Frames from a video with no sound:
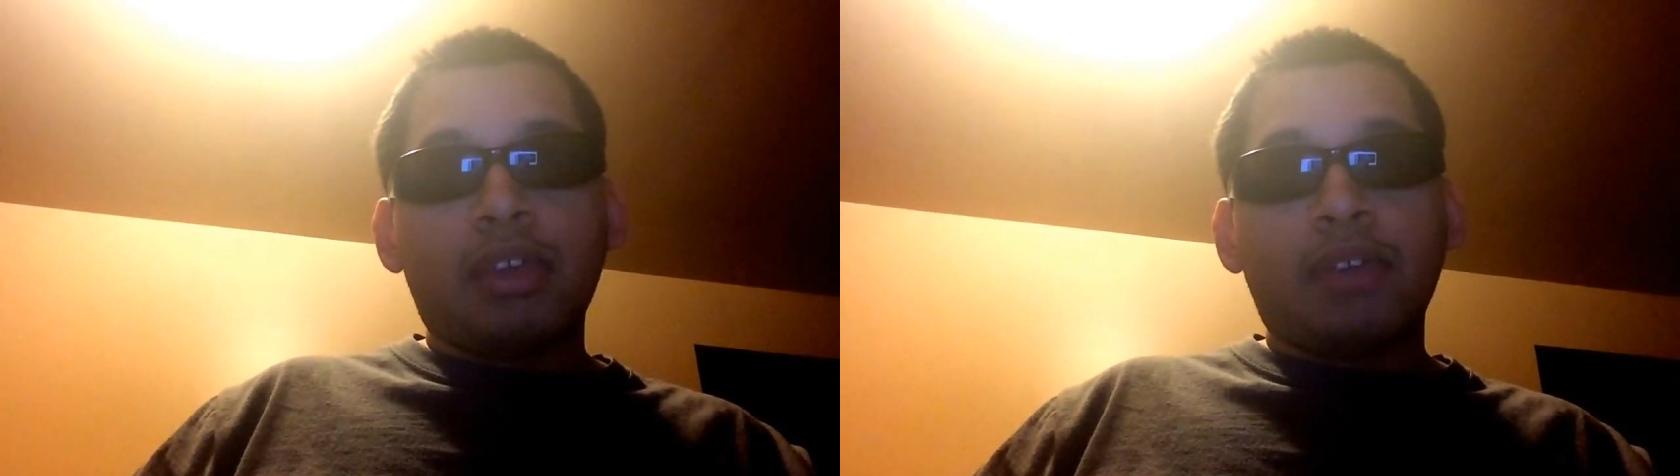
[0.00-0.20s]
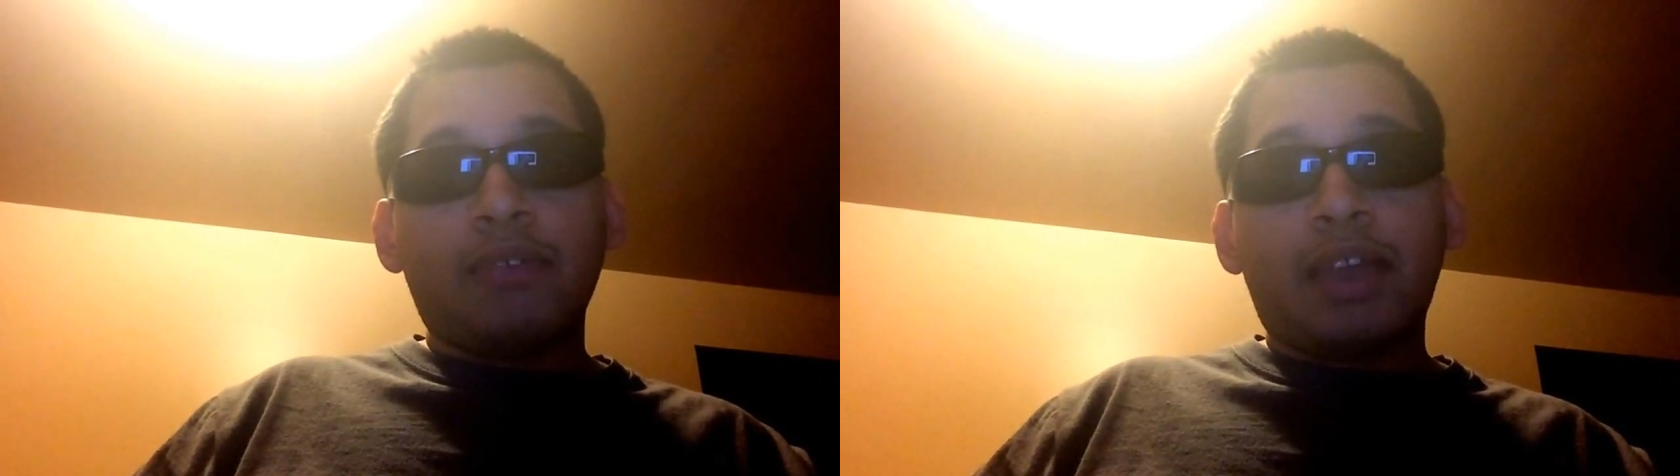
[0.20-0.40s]

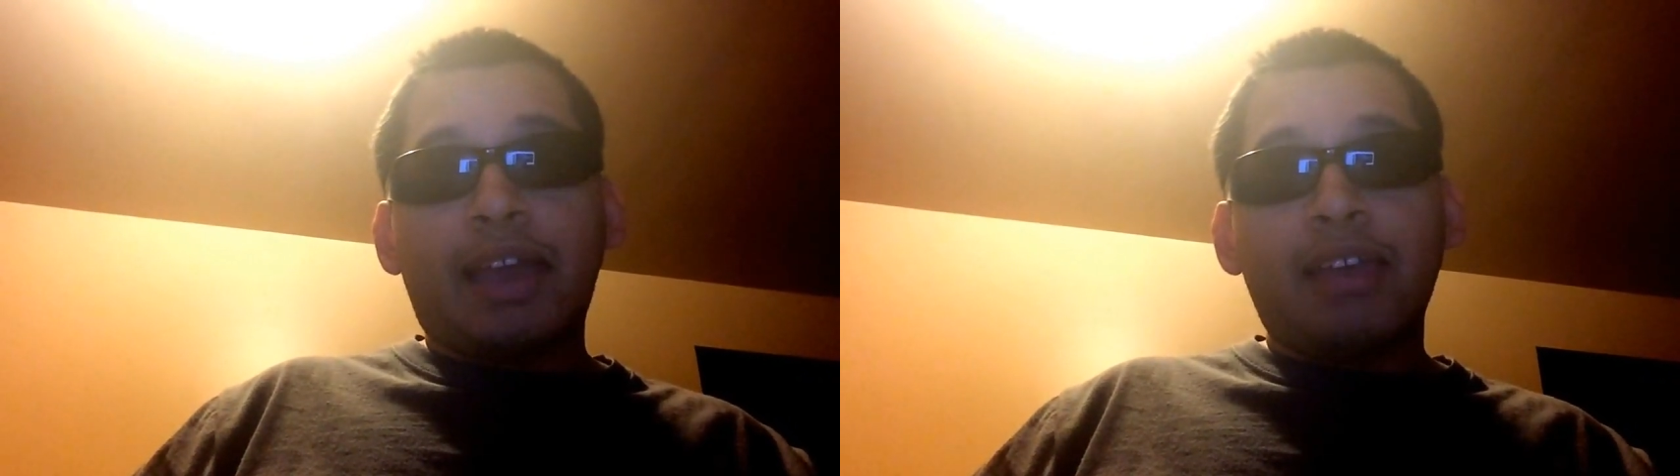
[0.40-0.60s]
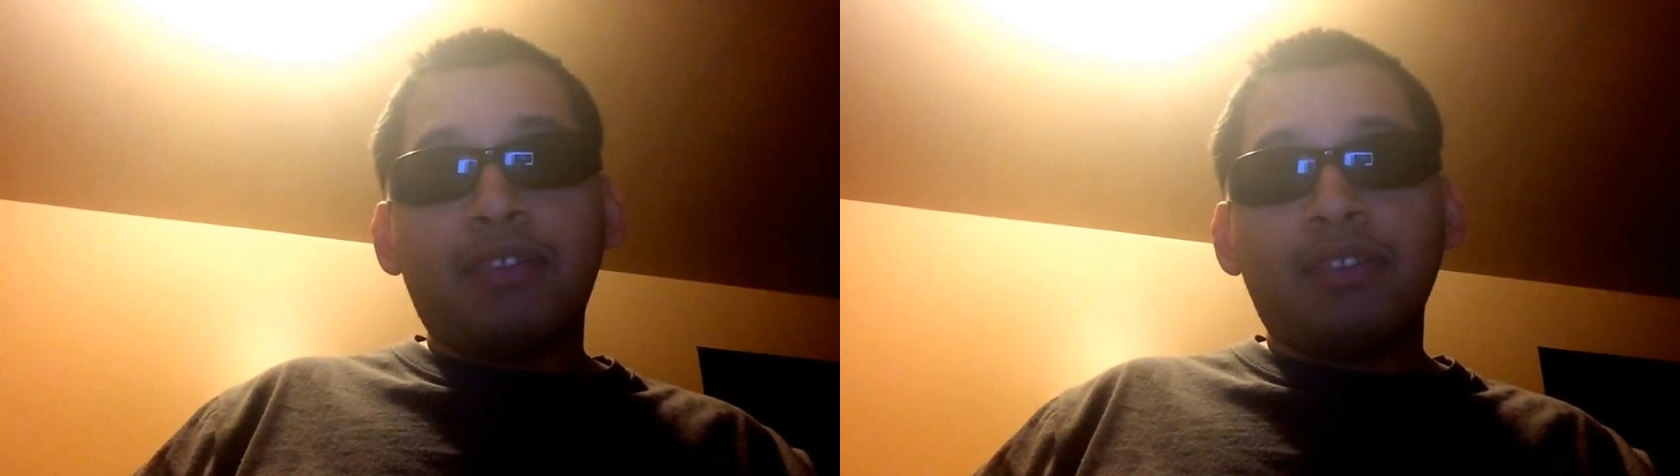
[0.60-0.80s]
you
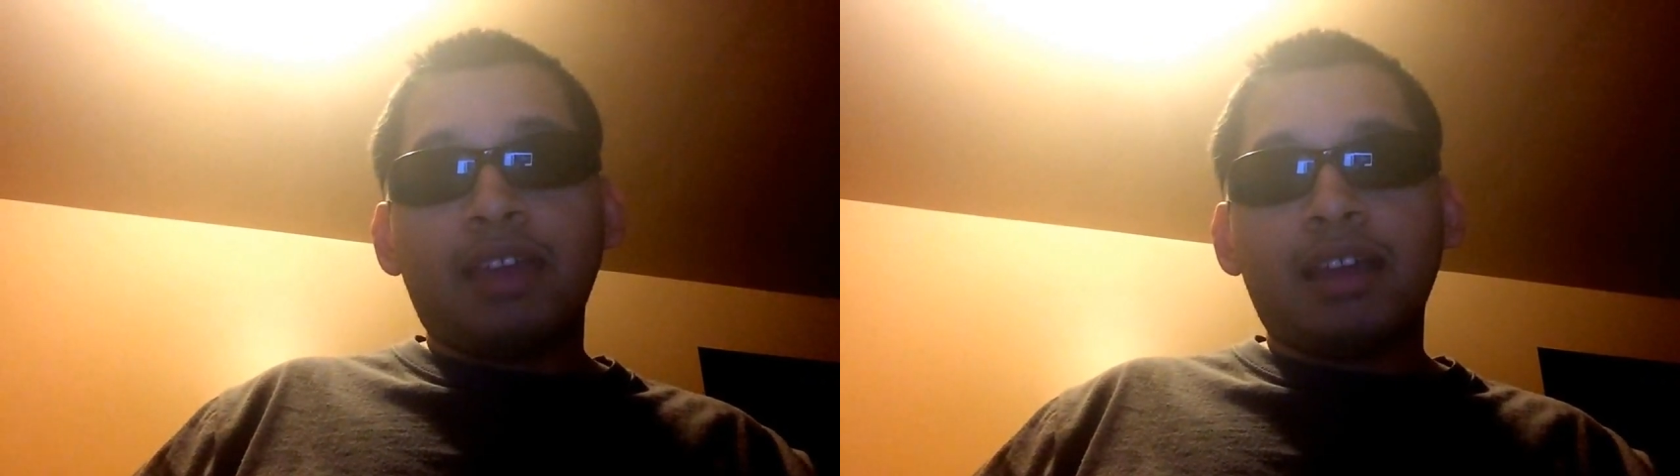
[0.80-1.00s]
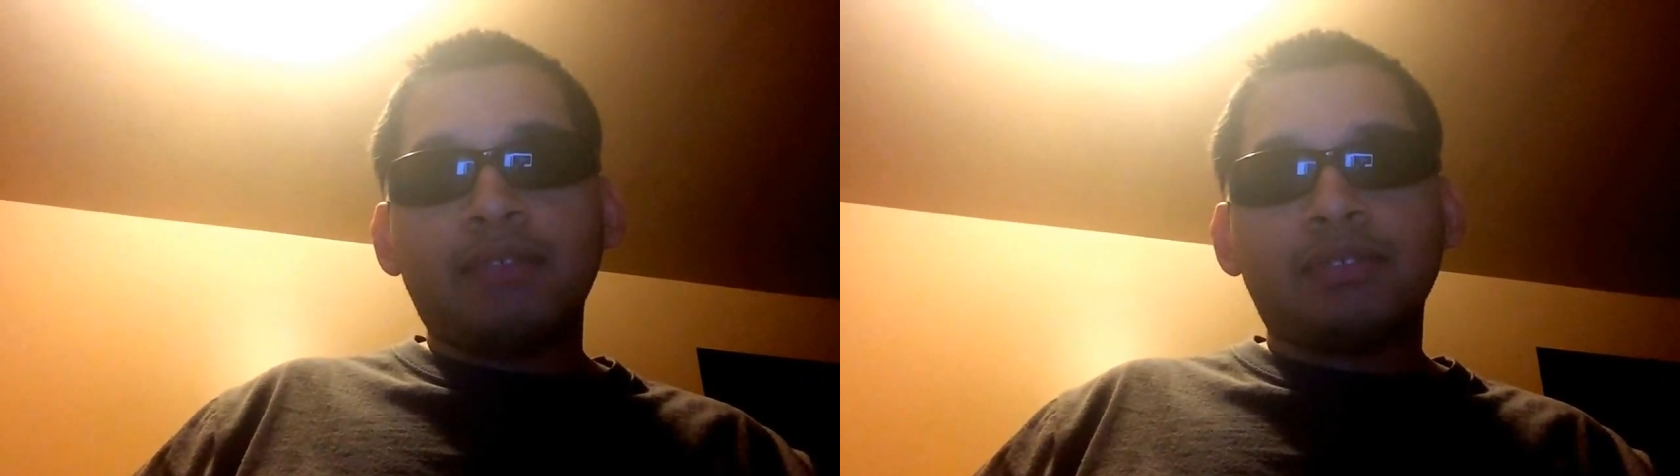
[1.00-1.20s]
got anything
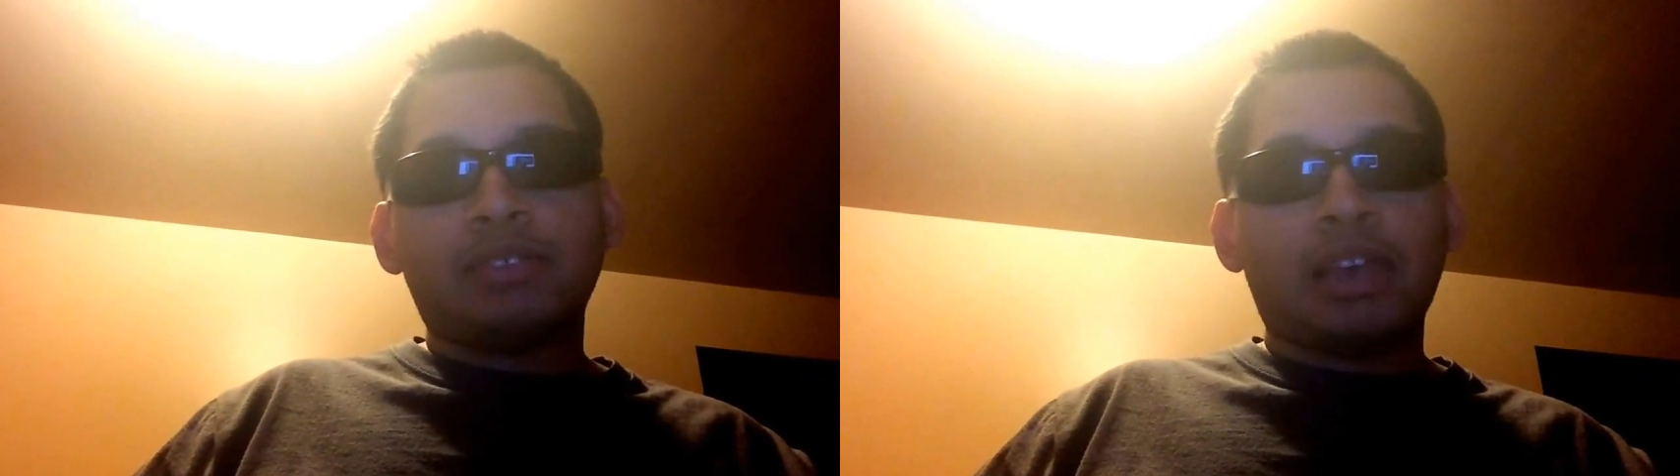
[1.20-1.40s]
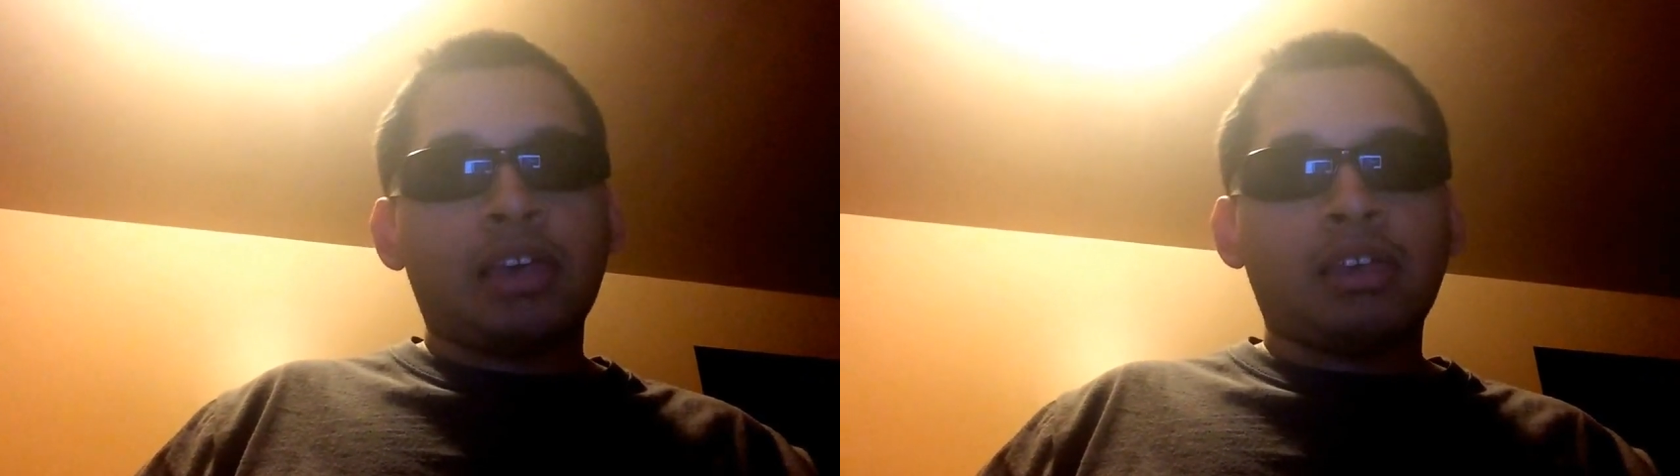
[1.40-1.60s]
negative to
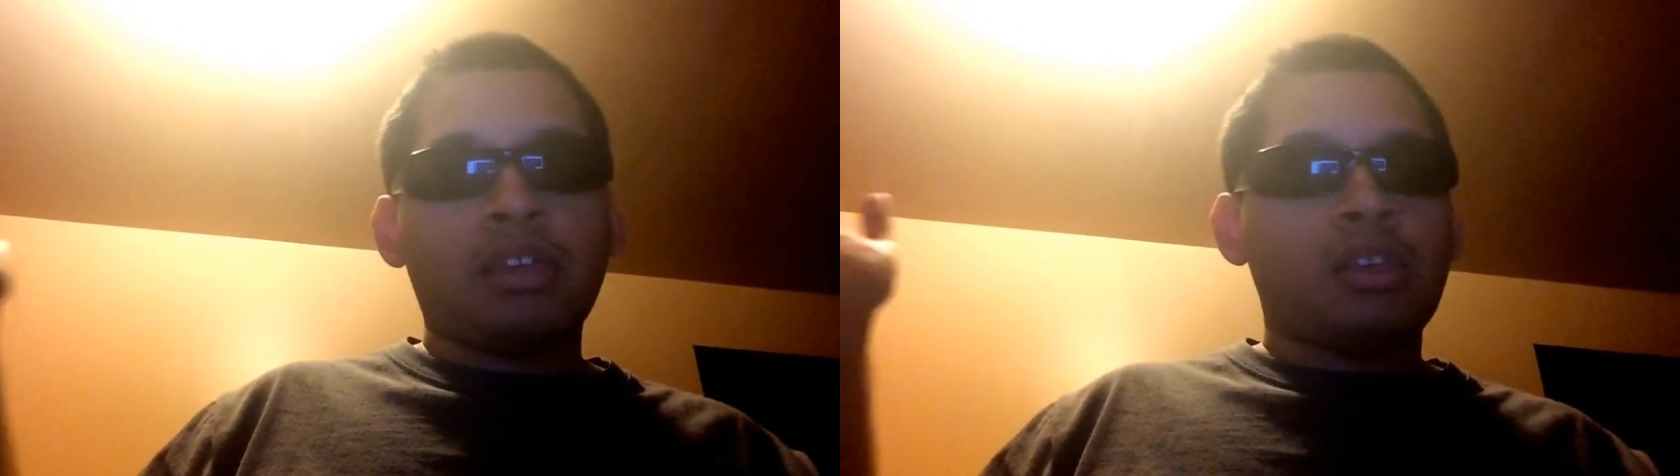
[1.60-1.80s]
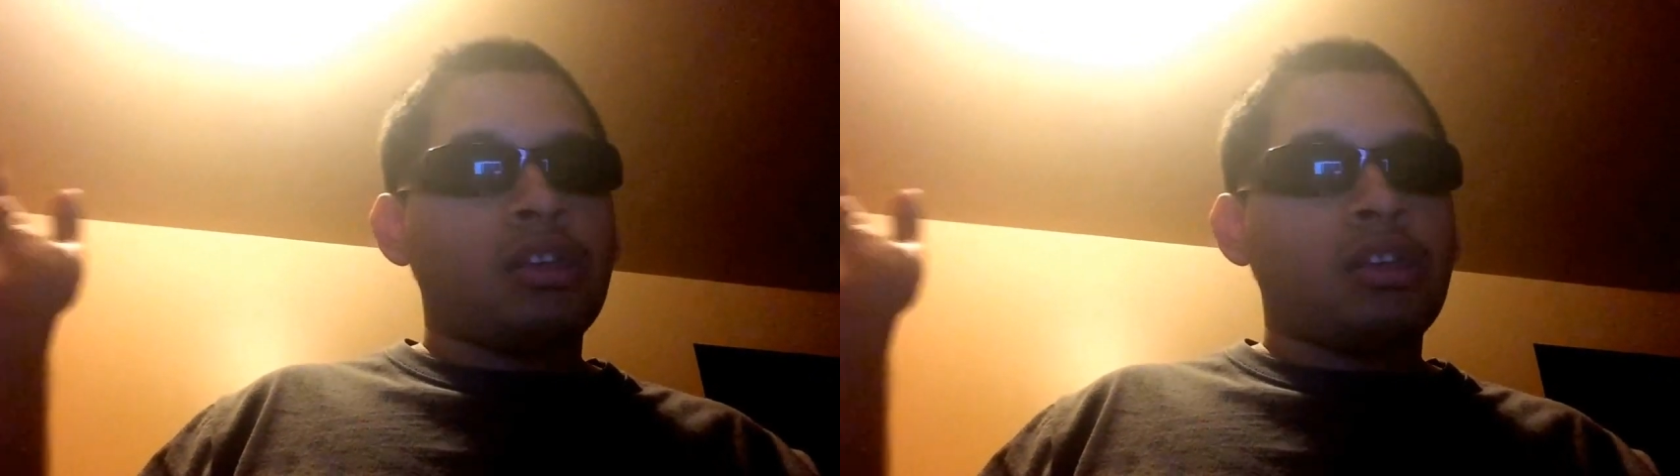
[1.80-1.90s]
say,